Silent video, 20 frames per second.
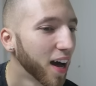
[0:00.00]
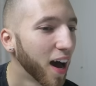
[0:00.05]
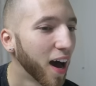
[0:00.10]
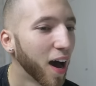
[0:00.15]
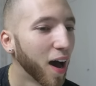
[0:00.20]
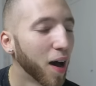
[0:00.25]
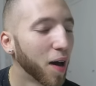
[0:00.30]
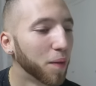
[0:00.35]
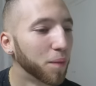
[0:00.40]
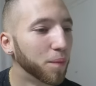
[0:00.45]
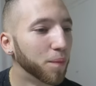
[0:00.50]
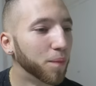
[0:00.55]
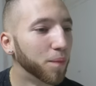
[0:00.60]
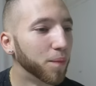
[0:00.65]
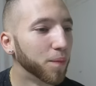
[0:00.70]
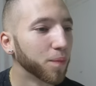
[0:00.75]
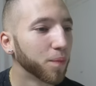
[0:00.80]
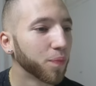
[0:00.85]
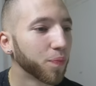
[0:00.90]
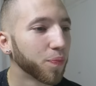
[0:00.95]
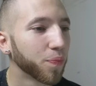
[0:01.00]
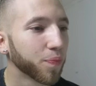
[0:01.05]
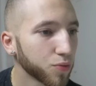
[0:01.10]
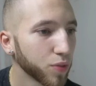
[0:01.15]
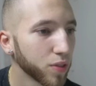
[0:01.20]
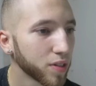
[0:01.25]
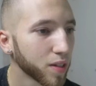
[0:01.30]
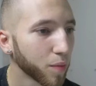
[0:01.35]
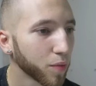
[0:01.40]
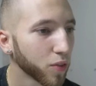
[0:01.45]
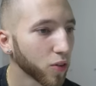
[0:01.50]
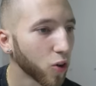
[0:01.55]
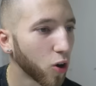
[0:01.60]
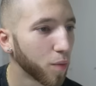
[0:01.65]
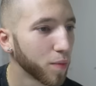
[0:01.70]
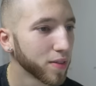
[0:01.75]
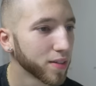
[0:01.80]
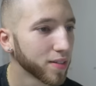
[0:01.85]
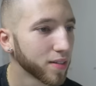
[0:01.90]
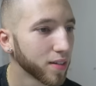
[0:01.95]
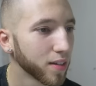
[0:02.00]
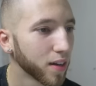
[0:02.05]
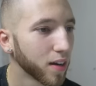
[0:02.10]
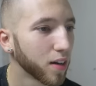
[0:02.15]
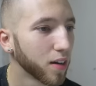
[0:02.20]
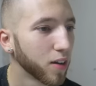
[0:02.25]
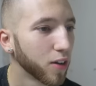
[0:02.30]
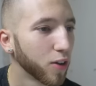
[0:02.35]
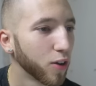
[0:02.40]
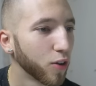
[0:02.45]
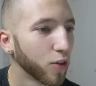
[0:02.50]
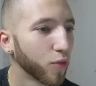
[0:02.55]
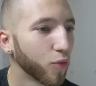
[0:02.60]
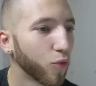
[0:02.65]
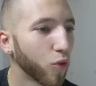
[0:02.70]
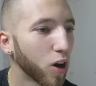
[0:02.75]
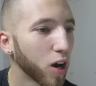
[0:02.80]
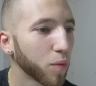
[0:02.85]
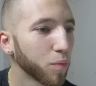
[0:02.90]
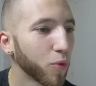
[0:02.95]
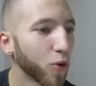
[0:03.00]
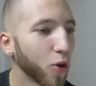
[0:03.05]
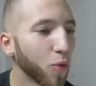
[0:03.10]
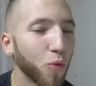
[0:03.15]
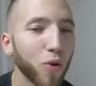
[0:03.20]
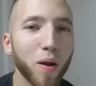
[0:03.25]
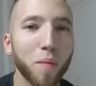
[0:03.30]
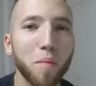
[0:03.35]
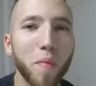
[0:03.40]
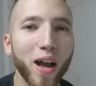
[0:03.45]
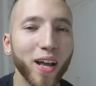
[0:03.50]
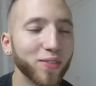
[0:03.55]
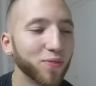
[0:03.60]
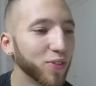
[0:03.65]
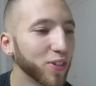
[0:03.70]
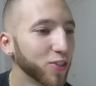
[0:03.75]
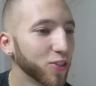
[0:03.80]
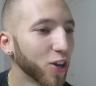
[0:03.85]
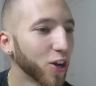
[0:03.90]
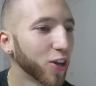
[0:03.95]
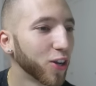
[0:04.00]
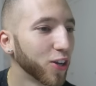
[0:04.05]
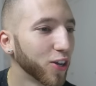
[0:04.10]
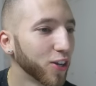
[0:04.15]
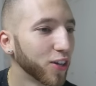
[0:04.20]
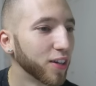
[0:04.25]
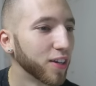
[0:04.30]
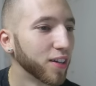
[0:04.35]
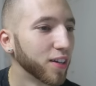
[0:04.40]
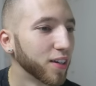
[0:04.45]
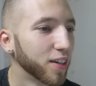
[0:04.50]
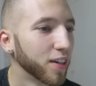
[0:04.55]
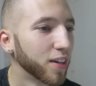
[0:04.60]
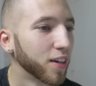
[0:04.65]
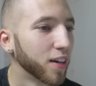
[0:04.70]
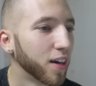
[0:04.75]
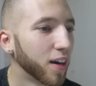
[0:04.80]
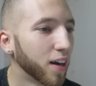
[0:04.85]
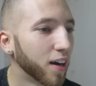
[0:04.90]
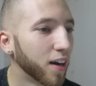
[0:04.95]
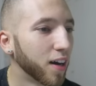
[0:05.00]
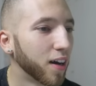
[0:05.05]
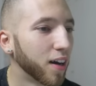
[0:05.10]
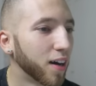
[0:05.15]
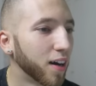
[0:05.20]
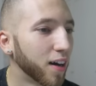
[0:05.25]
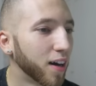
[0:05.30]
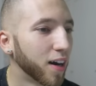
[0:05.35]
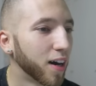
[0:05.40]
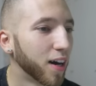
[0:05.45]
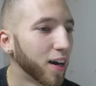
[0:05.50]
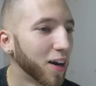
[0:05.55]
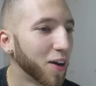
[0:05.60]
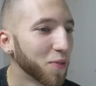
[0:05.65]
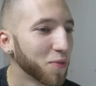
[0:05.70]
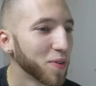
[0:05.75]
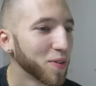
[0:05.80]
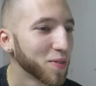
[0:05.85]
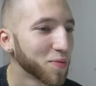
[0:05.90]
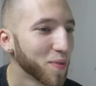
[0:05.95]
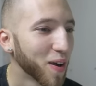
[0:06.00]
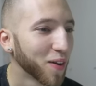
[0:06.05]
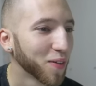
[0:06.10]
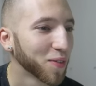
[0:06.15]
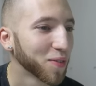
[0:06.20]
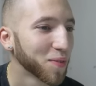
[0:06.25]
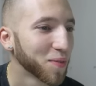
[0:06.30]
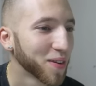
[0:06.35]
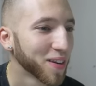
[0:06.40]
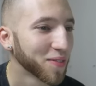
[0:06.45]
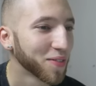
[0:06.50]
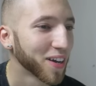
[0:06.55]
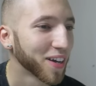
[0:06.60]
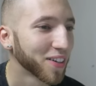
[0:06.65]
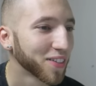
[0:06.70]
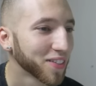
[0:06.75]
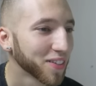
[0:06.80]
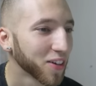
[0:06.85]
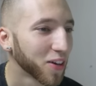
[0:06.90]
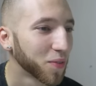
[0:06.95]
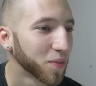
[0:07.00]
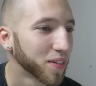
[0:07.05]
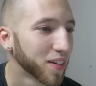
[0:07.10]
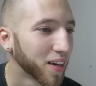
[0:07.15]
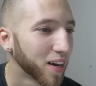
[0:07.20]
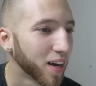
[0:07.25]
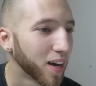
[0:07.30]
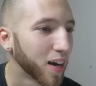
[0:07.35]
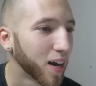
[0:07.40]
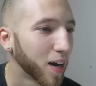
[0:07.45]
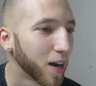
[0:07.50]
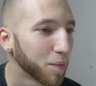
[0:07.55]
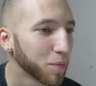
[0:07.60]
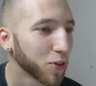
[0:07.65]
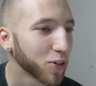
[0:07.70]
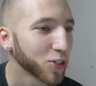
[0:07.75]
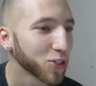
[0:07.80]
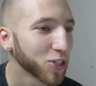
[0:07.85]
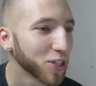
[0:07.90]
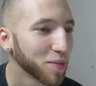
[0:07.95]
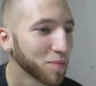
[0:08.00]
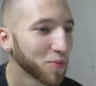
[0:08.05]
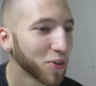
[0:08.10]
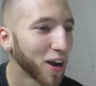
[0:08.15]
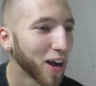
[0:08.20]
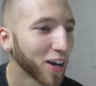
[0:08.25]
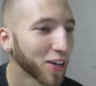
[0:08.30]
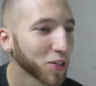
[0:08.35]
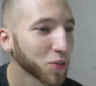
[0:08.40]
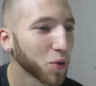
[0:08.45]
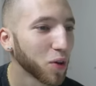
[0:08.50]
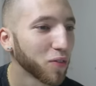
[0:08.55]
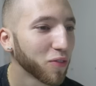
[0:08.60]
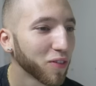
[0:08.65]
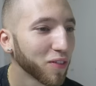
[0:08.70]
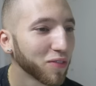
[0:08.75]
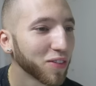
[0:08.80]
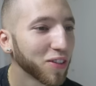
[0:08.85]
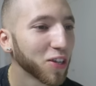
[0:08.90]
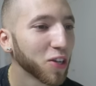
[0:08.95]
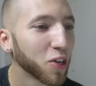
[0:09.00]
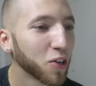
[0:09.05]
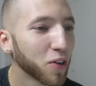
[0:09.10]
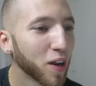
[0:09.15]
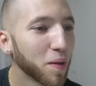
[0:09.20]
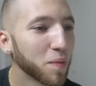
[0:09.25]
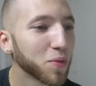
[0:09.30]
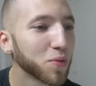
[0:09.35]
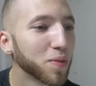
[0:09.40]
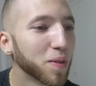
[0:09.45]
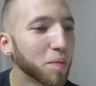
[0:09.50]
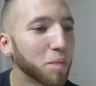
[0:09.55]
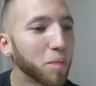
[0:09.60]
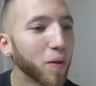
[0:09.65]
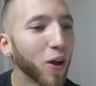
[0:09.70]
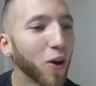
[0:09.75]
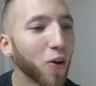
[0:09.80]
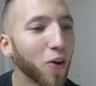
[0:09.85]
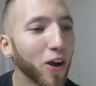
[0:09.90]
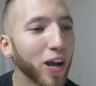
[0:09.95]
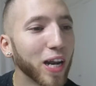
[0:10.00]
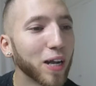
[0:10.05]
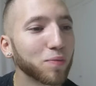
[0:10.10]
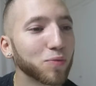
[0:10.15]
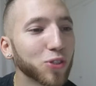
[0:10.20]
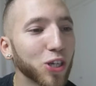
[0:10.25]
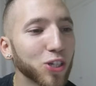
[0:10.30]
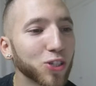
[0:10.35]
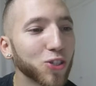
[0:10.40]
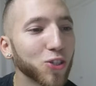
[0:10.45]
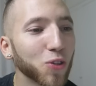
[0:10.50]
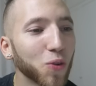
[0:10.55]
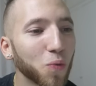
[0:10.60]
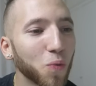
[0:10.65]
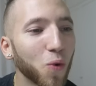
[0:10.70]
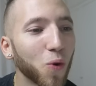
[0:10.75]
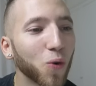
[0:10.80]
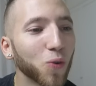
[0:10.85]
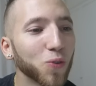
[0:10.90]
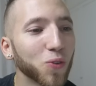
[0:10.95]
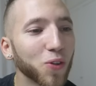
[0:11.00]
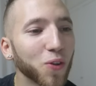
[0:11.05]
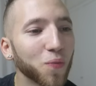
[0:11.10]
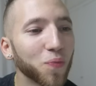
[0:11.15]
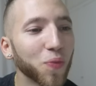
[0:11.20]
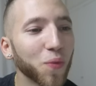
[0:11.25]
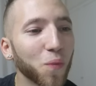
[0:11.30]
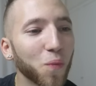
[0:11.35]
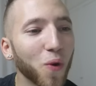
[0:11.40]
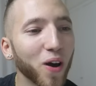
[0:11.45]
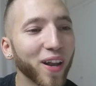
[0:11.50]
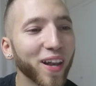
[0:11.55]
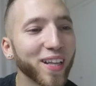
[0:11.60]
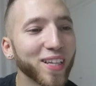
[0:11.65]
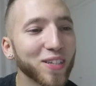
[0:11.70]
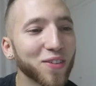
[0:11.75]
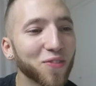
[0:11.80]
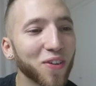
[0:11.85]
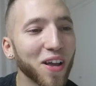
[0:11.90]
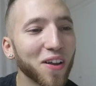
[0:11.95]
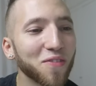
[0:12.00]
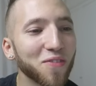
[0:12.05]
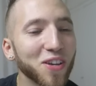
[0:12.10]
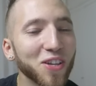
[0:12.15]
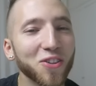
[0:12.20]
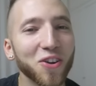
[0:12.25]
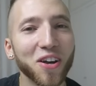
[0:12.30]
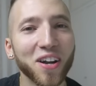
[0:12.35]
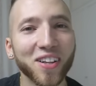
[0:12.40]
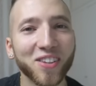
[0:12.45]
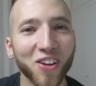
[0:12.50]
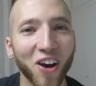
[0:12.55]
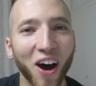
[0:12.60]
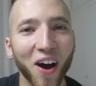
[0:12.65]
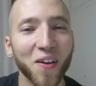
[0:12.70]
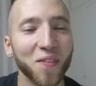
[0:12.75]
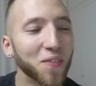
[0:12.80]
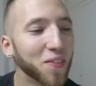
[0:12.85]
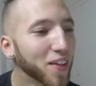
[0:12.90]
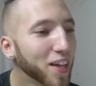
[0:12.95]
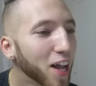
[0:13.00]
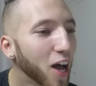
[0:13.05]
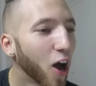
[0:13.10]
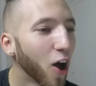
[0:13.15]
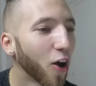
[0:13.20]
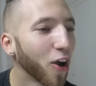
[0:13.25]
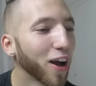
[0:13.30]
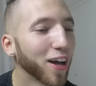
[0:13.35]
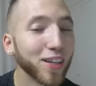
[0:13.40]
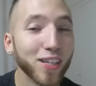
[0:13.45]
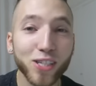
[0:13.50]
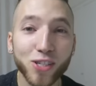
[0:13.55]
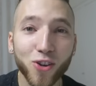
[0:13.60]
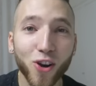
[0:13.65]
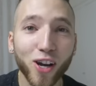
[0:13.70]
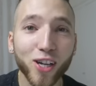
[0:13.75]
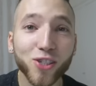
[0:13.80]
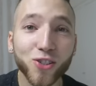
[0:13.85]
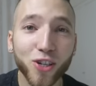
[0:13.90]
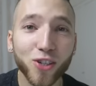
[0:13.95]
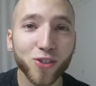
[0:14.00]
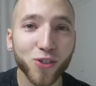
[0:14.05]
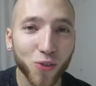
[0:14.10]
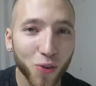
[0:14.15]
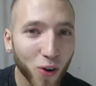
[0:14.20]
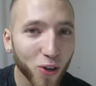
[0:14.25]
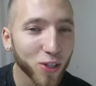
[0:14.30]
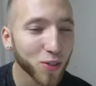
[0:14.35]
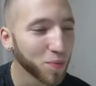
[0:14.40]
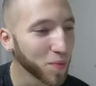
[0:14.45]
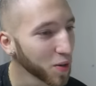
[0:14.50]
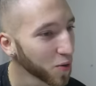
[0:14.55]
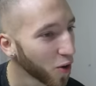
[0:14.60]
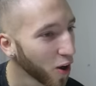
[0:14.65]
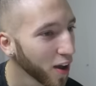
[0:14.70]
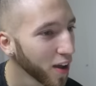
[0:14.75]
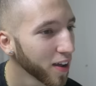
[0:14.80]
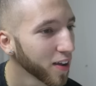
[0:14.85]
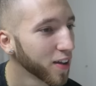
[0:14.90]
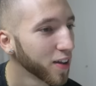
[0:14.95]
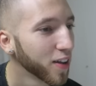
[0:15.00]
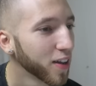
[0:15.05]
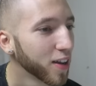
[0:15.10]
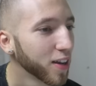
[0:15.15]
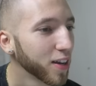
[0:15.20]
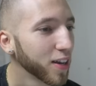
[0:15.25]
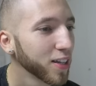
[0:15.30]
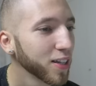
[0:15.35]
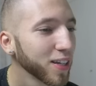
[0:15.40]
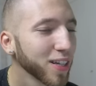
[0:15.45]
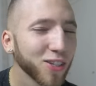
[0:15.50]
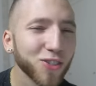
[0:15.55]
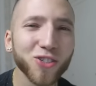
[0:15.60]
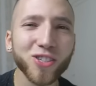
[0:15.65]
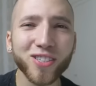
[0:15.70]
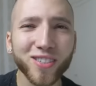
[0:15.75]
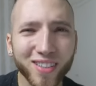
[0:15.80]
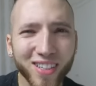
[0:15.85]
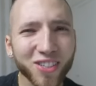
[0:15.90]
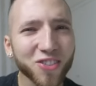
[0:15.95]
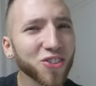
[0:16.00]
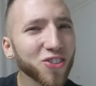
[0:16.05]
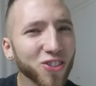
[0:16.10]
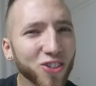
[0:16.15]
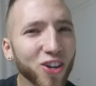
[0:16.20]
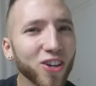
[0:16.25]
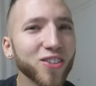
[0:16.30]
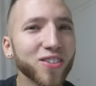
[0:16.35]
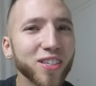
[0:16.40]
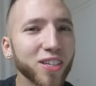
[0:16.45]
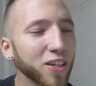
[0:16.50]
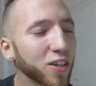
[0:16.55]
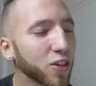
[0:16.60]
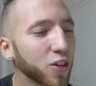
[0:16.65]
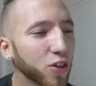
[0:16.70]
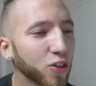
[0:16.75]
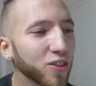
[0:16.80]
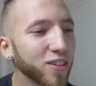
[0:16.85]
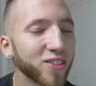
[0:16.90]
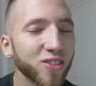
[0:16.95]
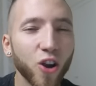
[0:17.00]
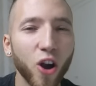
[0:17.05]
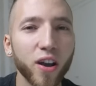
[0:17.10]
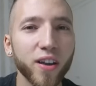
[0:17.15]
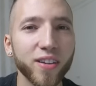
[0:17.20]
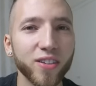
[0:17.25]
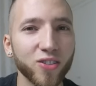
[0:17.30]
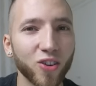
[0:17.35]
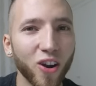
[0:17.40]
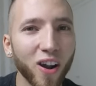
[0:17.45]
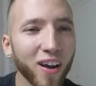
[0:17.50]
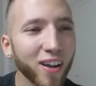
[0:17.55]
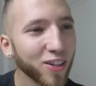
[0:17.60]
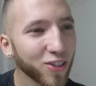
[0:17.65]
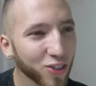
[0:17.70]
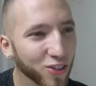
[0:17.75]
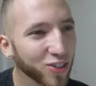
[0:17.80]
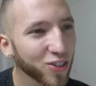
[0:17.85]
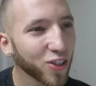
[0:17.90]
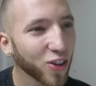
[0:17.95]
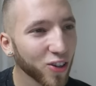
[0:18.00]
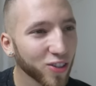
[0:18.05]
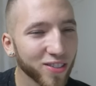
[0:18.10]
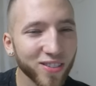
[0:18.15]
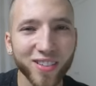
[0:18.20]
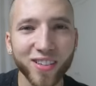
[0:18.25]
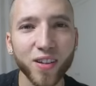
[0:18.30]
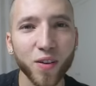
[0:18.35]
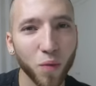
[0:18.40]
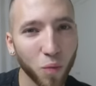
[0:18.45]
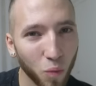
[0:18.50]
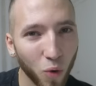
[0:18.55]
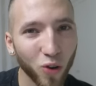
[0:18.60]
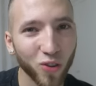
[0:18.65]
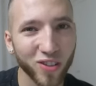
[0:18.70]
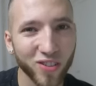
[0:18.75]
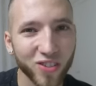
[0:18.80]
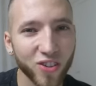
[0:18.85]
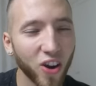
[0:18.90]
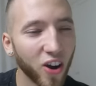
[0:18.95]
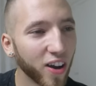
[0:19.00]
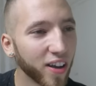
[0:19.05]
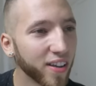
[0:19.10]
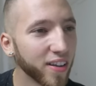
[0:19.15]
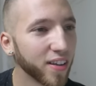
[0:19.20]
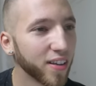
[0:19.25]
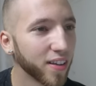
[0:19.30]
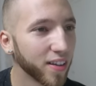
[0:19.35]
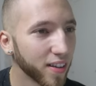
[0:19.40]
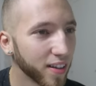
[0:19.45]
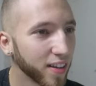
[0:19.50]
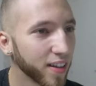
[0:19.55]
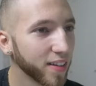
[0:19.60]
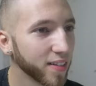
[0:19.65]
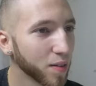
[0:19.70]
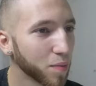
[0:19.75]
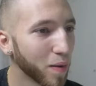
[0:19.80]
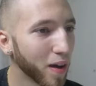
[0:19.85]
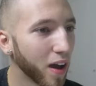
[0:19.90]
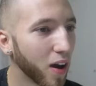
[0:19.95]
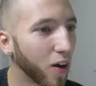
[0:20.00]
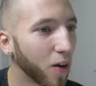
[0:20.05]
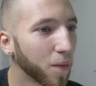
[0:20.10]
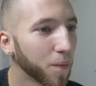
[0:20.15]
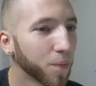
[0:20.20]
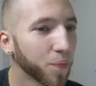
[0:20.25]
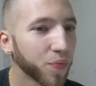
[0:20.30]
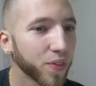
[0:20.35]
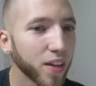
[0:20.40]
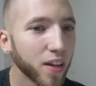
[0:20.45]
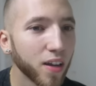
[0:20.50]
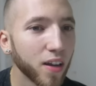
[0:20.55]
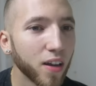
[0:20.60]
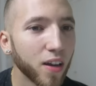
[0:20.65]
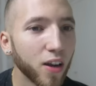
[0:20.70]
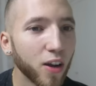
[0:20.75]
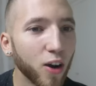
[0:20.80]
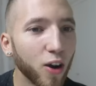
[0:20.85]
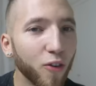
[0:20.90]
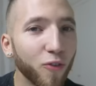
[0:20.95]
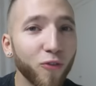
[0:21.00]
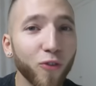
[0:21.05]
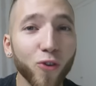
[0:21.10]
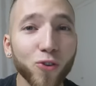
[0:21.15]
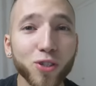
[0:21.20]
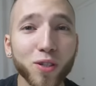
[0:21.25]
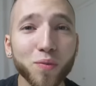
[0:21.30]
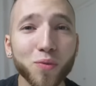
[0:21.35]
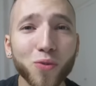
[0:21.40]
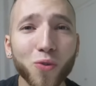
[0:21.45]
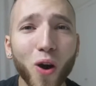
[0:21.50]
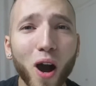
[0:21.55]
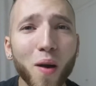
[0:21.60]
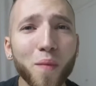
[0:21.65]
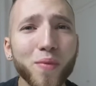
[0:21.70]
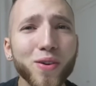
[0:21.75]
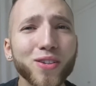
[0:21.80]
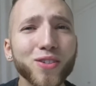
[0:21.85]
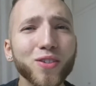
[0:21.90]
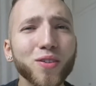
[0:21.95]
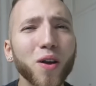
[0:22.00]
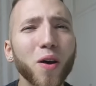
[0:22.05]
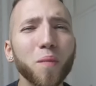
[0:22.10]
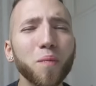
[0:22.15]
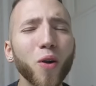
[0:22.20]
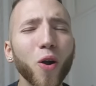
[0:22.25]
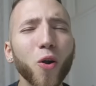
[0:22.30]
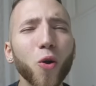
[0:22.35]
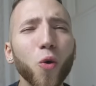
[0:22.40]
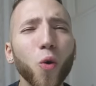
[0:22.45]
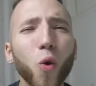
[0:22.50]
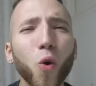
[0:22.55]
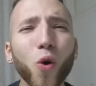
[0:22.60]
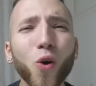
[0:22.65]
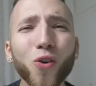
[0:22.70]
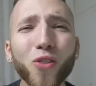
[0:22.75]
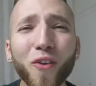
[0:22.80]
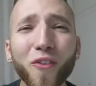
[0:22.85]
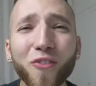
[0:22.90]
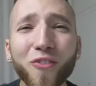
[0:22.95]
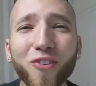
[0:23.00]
Let's read some of the comments here. Fuck, bro. What a mad video. Vynz bro, check out in the comment. I'm not a shit bro, I squat 50 kilograms with a belt and I'm changing the world one lens flare video at a time. Alright, this guy is trying to roast me, right? Let's just go see who this guy is, alright? Let's just go see what this guy is about. 4 subscribers, bro, who the